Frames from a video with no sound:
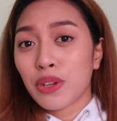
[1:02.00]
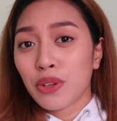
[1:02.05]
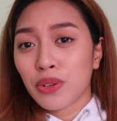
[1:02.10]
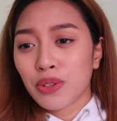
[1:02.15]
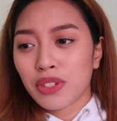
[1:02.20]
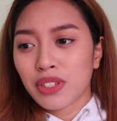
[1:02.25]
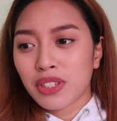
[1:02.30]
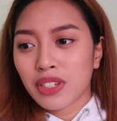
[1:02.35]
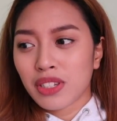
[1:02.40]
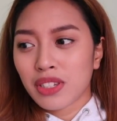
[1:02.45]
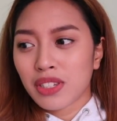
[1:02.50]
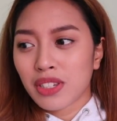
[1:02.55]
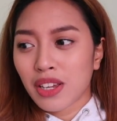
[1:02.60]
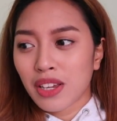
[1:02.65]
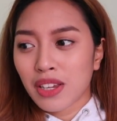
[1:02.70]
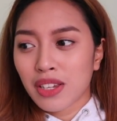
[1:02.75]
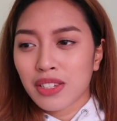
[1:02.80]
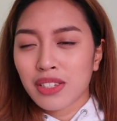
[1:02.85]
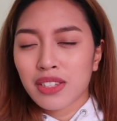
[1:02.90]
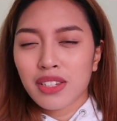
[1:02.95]
use this
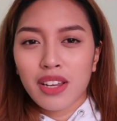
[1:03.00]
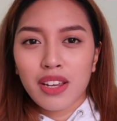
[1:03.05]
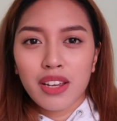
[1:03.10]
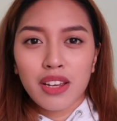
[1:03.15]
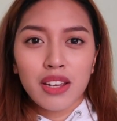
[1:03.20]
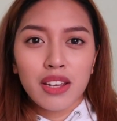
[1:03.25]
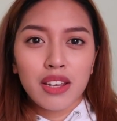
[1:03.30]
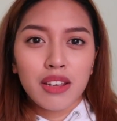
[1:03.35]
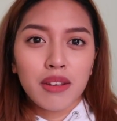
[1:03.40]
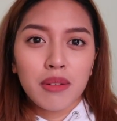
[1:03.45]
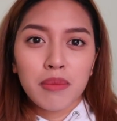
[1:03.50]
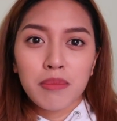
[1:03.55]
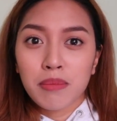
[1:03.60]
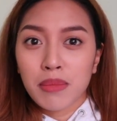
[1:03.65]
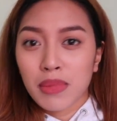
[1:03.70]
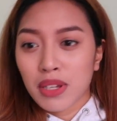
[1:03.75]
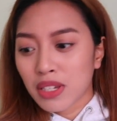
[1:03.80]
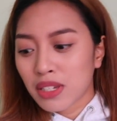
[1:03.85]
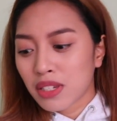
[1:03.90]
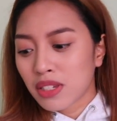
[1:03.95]
as a
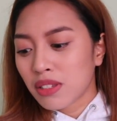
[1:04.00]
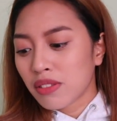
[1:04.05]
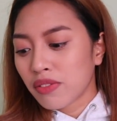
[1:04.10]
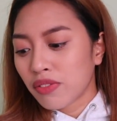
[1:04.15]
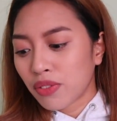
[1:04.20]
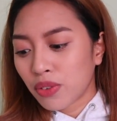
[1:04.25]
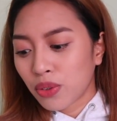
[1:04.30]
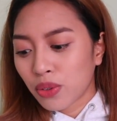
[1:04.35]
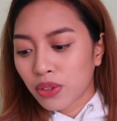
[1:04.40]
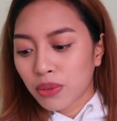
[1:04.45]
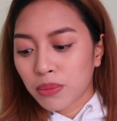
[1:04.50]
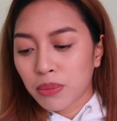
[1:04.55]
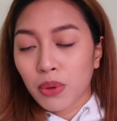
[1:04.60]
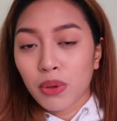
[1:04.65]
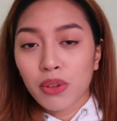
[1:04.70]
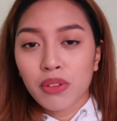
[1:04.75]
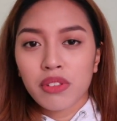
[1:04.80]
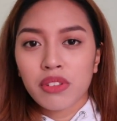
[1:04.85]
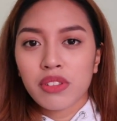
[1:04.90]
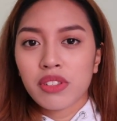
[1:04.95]
mist for
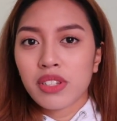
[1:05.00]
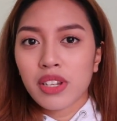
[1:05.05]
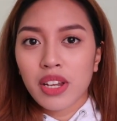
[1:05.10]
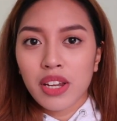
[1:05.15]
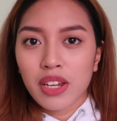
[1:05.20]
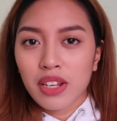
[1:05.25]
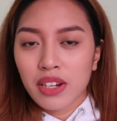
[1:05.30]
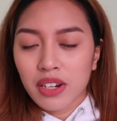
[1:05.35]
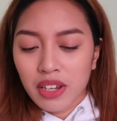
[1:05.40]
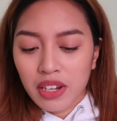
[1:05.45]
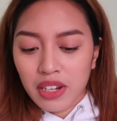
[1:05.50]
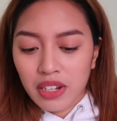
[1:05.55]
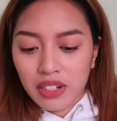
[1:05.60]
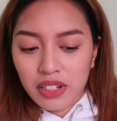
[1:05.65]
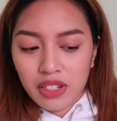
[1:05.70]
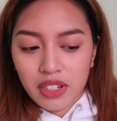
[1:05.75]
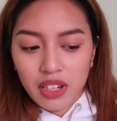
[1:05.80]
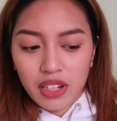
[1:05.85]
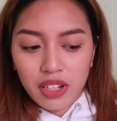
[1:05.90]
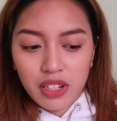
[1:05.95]
both day and
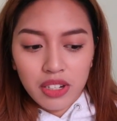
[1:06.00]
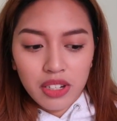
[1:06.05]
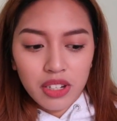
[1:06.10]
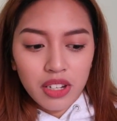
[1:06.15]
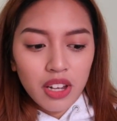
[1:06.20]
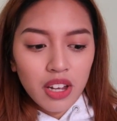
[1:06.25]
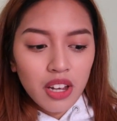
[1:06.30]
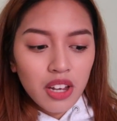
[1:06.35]
night, and